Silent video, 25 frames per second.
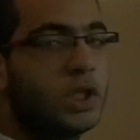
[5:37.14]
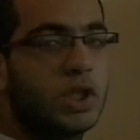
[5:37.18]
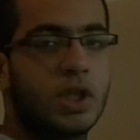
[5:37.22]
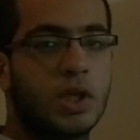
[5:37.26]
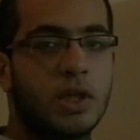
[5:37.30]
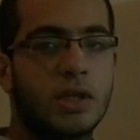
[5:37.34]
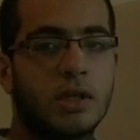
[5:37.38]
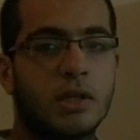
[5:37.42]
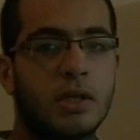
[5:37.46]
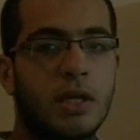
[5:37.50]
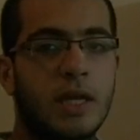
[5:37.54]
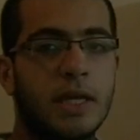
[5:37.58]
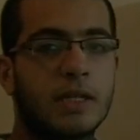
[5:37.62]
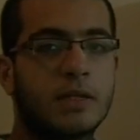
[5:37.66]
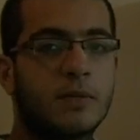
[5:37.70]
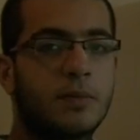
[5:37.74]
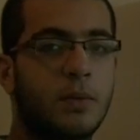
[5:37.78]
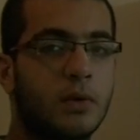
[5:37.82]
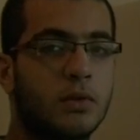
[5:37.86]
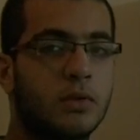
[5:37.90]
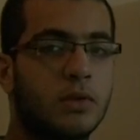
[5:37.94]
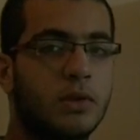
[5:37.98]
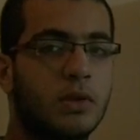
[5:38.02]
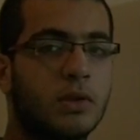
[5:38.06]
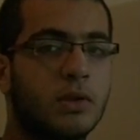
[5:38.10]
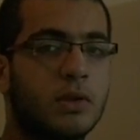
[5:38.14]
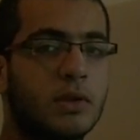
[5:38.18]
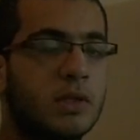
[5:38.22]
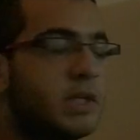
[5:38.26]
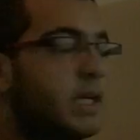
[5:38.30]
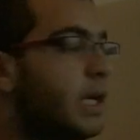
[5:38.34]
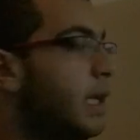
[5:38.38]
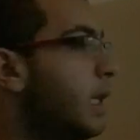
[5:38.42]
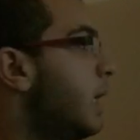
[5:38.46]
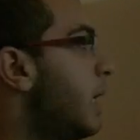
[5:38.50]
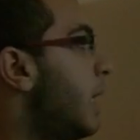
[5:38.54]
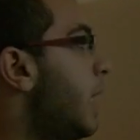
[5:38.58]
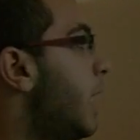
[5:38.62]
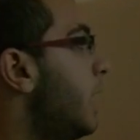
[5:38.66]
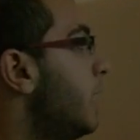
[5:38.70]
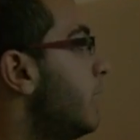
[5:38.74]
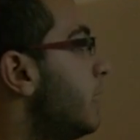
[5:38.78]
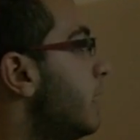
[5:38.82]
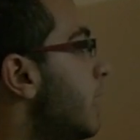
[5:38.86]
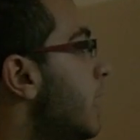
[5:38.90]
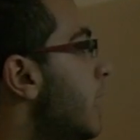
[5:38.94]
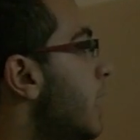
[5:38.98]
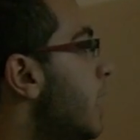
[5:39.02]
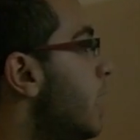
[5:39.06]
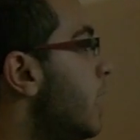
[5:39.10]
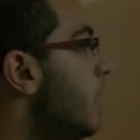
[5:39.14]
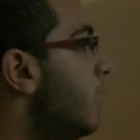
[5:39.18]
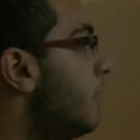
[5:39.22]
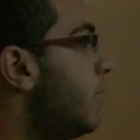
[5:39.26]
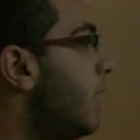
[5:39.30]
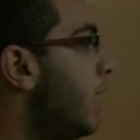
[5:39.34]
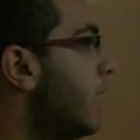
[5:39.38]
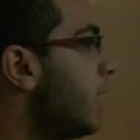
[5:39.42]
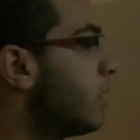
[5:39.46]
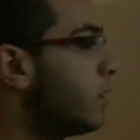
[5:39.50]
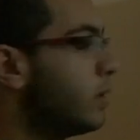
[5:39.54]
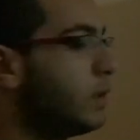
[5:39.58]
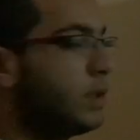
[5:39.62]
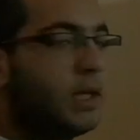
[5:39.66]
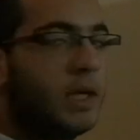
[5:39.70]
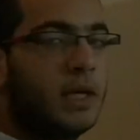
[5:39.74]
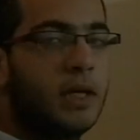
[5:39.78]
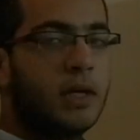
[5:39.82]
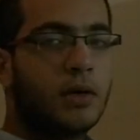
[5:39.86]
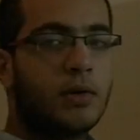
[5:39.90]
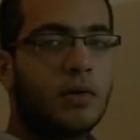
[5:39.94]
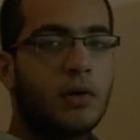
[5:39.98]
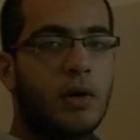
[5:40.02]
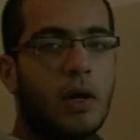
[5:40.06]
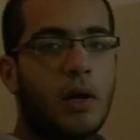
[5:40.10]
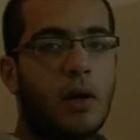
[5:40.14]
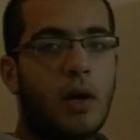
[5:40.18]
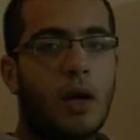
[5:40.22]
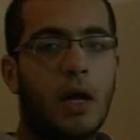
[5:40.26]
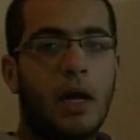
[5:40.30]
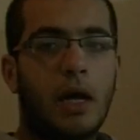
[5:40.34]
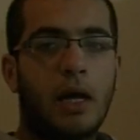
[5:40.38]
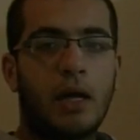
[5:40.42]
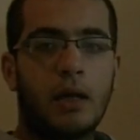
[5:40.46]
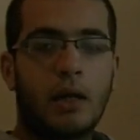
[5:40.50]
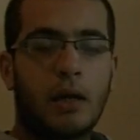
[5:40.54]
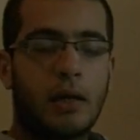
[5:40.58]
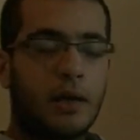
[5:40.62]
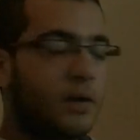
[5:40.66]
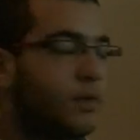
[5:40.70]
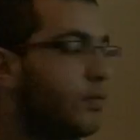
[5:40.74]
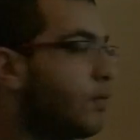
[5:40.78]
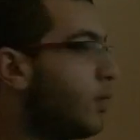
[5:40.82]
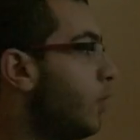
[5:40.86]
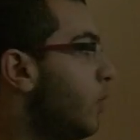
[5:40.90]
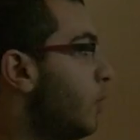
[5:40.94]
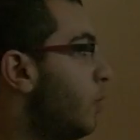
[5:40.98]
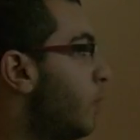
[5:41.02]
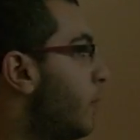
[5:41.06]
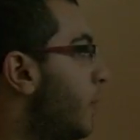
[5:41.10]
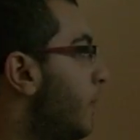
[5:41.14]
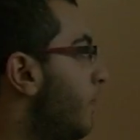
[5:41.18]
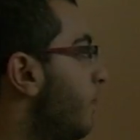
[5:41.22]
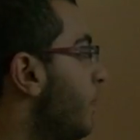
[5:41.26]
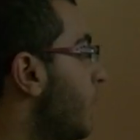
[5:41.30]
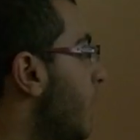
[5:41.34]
which is exposed to the sunlight, they contain a group